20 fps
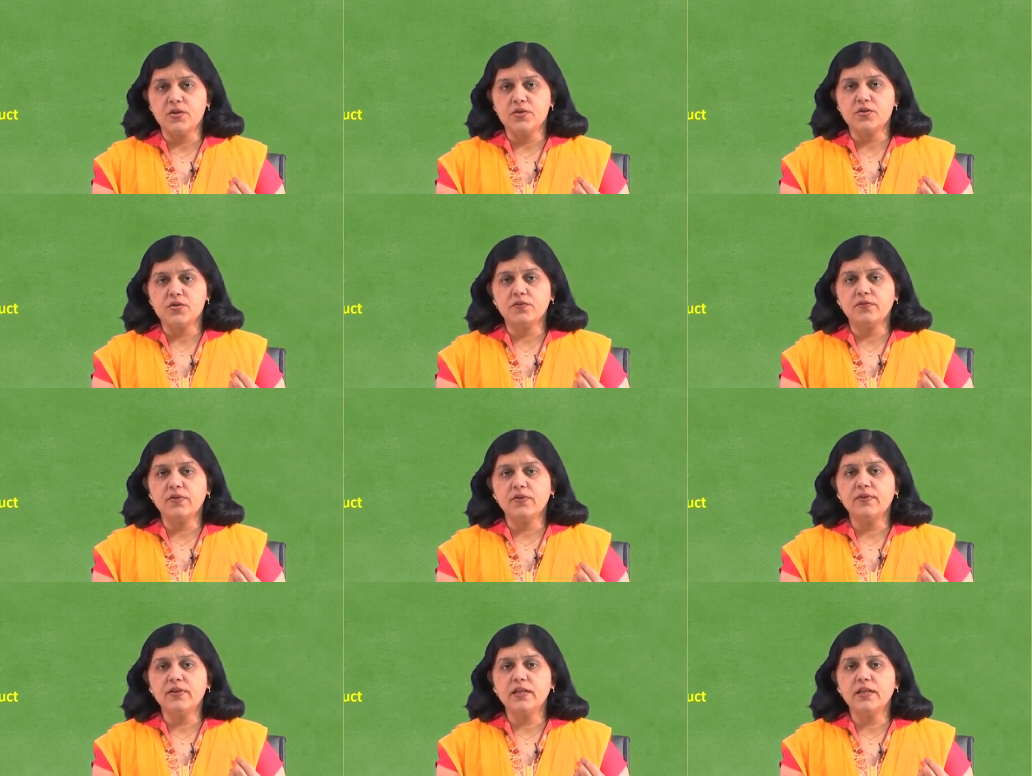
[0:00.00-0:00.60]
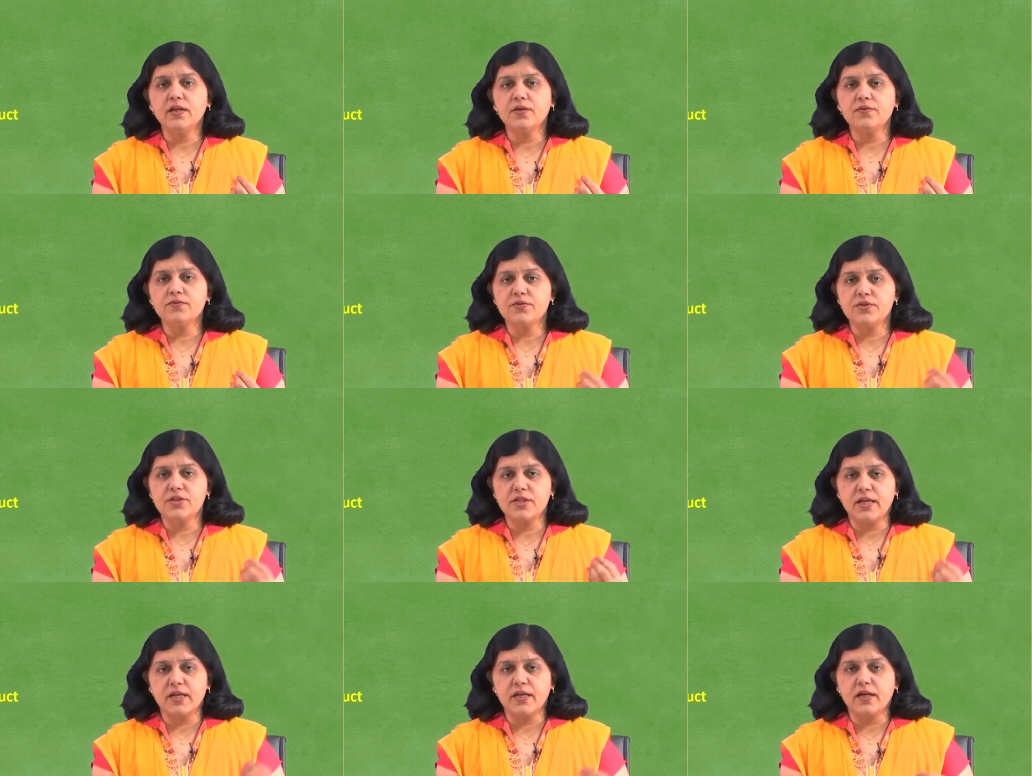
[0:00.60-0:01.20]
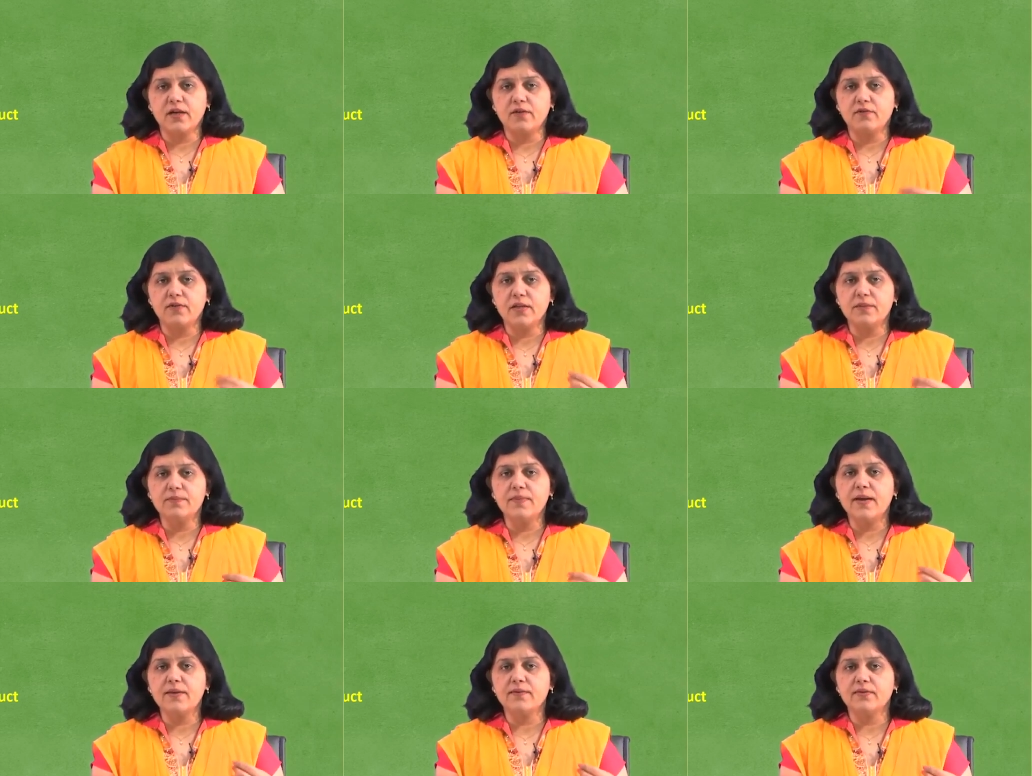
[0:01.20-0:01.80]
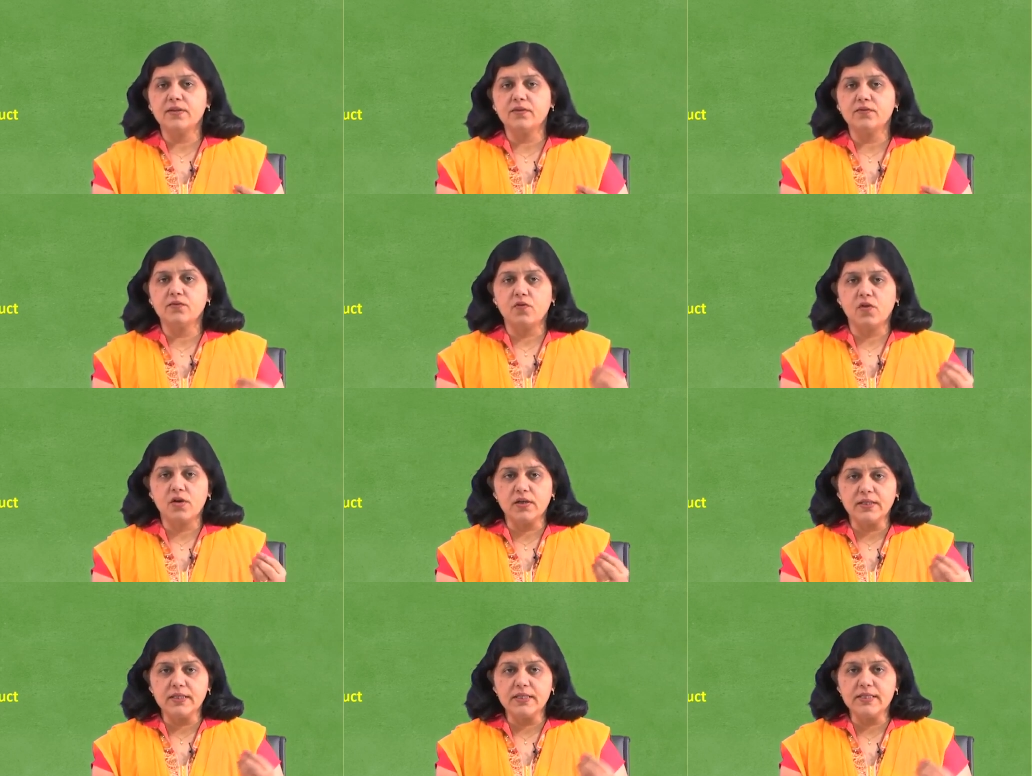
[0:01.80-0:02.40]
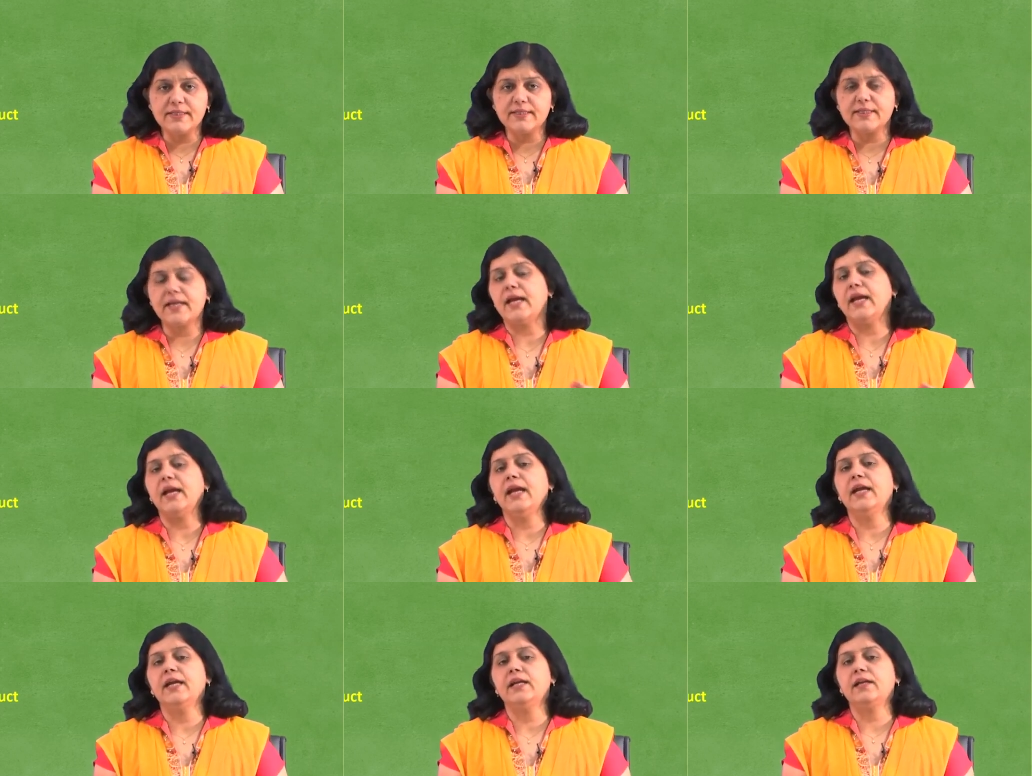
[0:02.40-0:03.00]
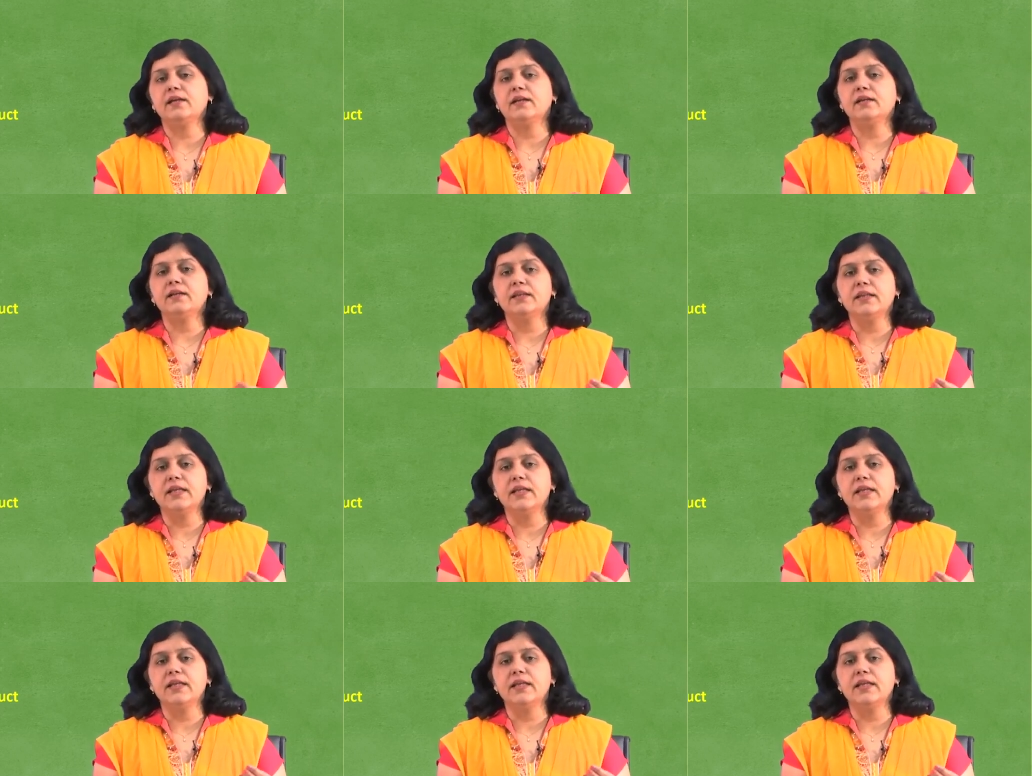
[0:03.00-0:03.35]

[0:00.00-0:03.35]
So, we will now check one by one what these 8